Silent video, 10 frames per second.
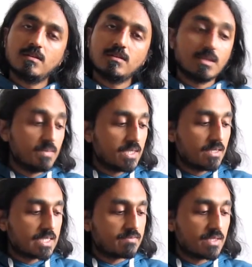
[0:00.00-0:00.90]

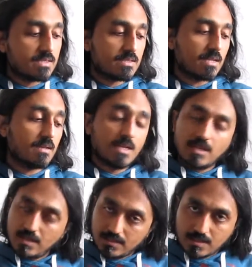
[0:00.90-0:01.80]
Immediate next fret is Sa,
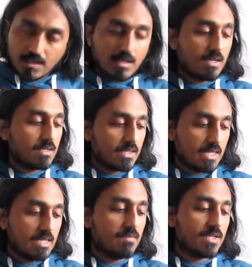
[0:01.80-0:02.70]

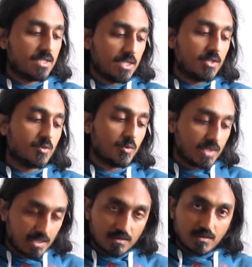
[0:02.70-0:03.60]
Re1, Re2,
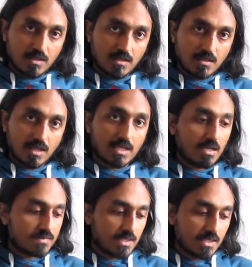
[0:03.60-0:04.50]
Re3, and
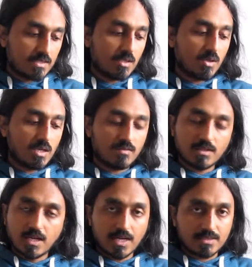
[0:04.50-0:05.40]
after Re3 you have a
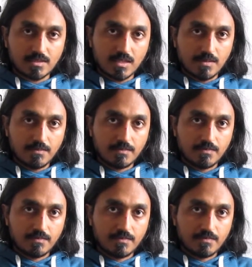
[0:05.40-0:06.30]
Ga3.
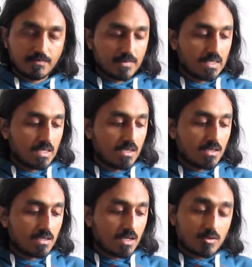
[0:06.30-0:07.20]

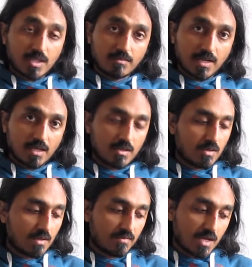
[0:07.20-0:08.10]
Counting back, you
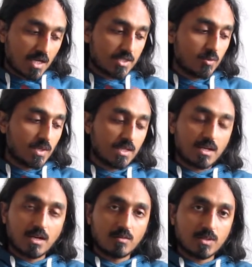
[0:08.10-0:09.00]
have Ga2 and
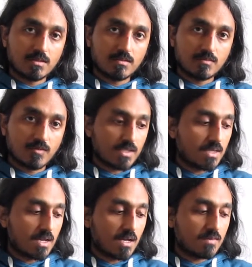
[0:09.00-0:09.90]
Ga1, where
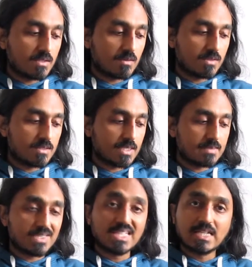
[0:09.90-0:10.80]
the Ga1 coincides
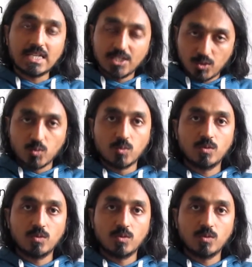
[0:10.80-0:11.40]
with the Re2